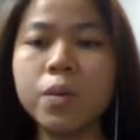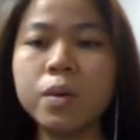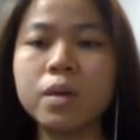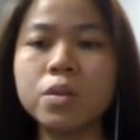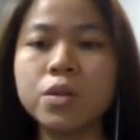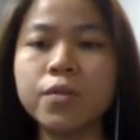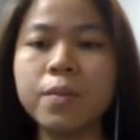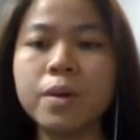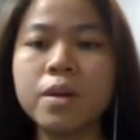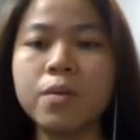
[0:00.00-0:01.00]
We were also
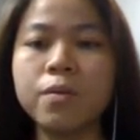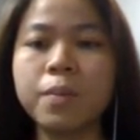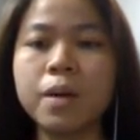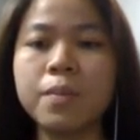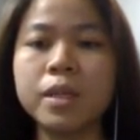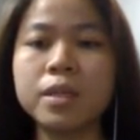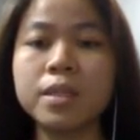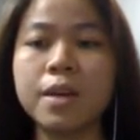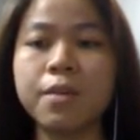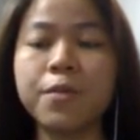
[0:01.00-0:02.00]
familiar with
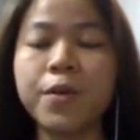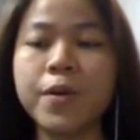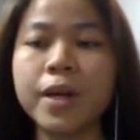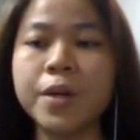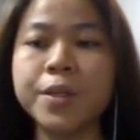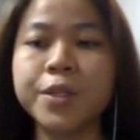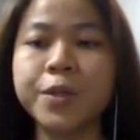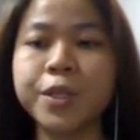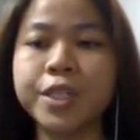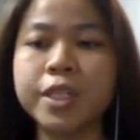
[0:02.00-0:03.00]
parameters like flow rate,
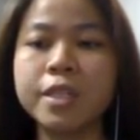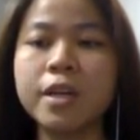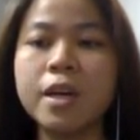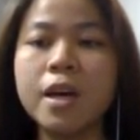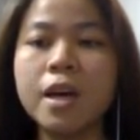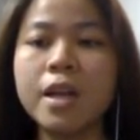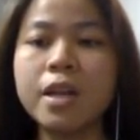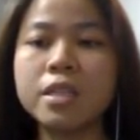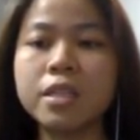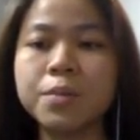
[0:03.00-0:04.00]
concentration,
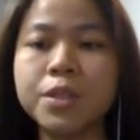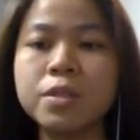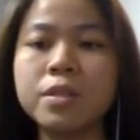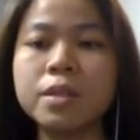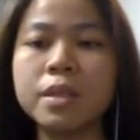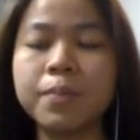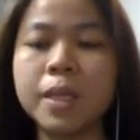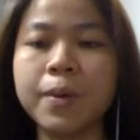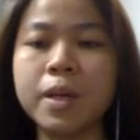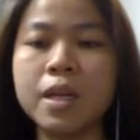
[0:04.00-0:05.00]
and assumptions
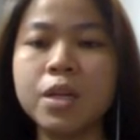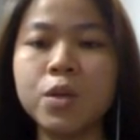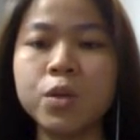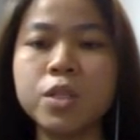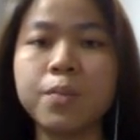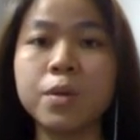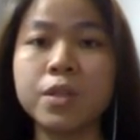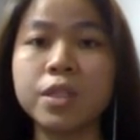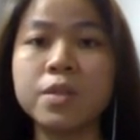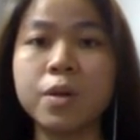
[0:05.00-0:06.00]
typically used in
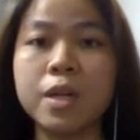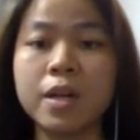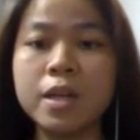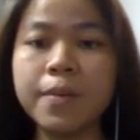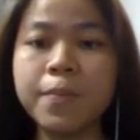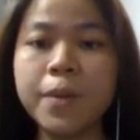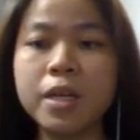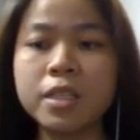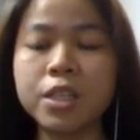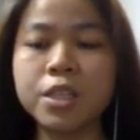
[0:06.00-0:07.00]
process modeling,
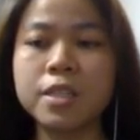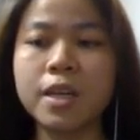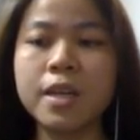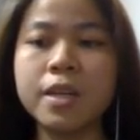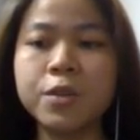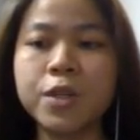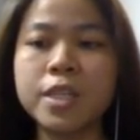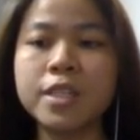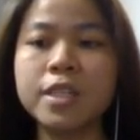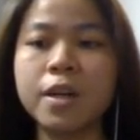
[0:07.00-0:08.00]
such as ideal
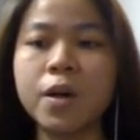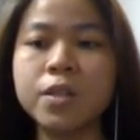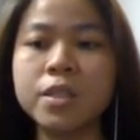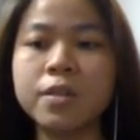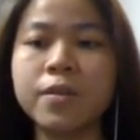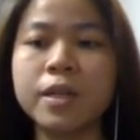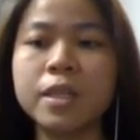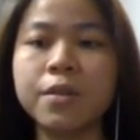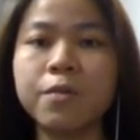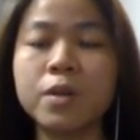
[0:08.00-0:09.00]
trace and constant
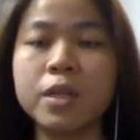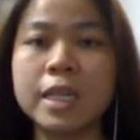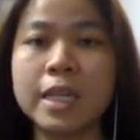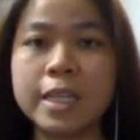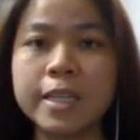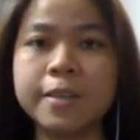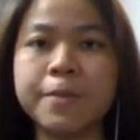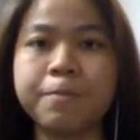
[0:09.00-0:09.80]
relative volatility.